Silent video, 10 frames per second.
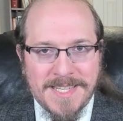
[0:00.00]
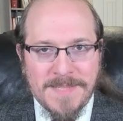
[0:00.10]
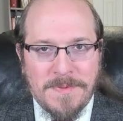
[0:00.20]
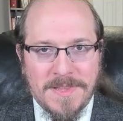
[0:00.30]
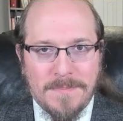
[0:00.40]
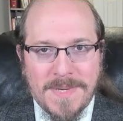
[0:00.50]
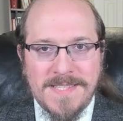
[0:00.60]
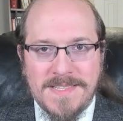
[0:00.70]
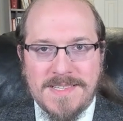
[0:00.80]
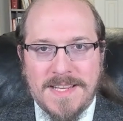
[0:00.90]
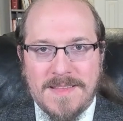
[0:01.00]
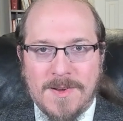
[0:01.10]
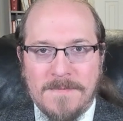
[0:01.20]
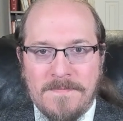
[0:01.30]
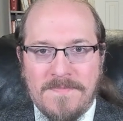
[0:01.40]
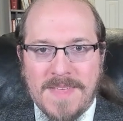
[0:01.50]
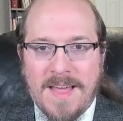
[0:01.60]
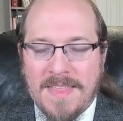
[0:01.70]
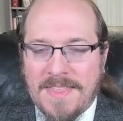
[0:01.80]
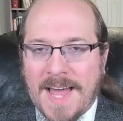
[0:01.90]
to put the pieces together,
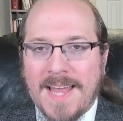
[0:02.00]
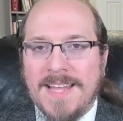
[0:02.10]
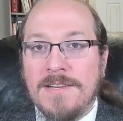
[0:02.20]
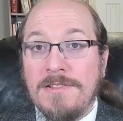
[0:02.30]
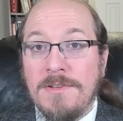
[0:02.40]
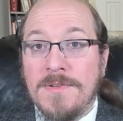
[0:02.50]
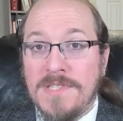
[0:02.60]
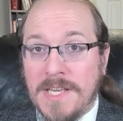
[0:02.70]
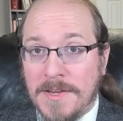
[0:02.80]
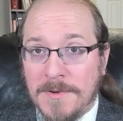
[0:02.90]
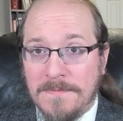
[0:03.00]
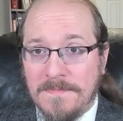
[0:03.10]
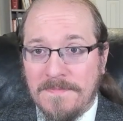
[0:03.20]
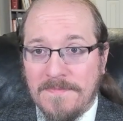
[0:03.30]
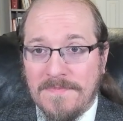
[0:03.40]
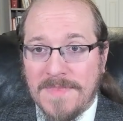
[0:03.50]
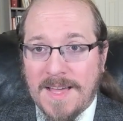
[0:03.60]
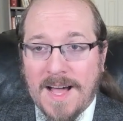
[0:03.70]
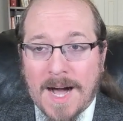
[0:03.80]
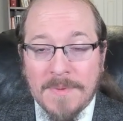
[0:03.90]
that includes you.
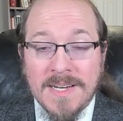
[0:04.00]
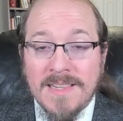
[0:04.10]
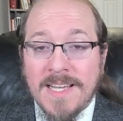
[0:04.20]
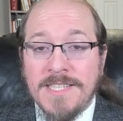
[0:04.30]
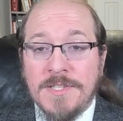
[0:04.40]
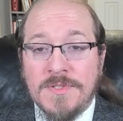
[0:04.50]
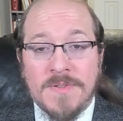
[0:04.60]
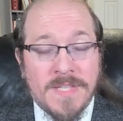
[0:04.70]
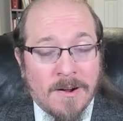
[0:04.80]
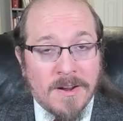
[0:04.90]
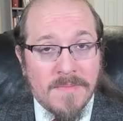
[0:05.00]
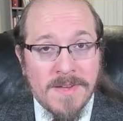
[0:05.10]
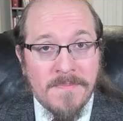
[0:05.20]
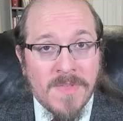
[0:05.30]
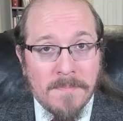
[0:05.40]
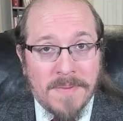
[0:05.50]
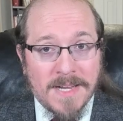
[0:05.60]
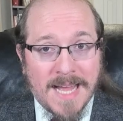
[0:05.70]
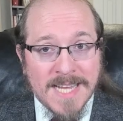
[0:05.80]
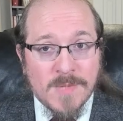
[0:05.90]
I'm going to lead you through the argument,
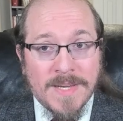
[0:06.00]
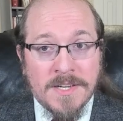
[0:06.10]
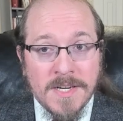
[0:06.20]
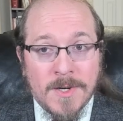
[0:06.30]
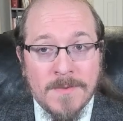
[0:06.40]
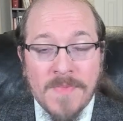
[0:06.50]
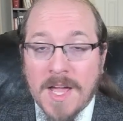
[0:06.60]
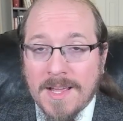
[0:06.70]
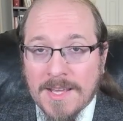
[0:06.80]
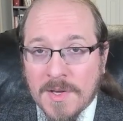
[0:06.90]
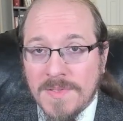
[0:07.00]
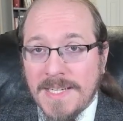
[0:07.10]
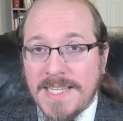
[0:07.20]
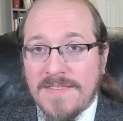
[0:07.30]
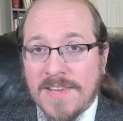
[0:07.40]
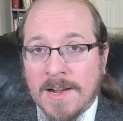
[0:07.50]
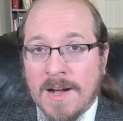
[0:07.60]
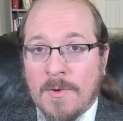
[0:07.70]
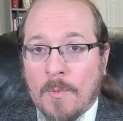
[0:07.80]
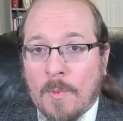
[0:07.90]
but as we go, you'll need to figure
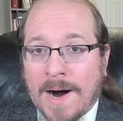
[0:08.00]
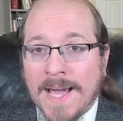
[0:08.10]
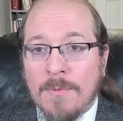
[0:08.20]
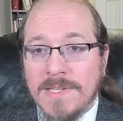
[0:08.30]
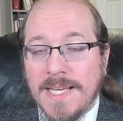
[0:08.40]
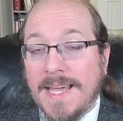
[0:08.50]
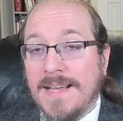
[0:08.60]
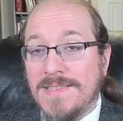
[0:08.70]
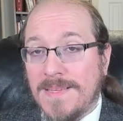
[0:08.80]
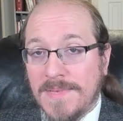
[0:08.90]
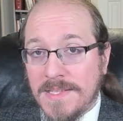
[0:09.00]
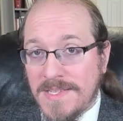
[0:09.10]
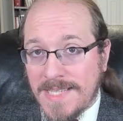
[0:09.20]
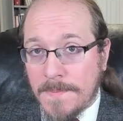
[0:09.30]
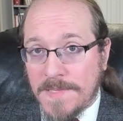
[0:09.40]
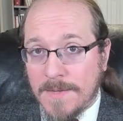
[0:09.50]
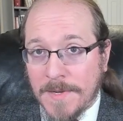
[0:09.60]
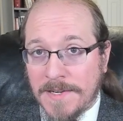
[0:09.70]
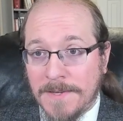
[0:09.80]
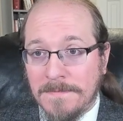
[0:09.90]
out why we're taking some of the steps that we do.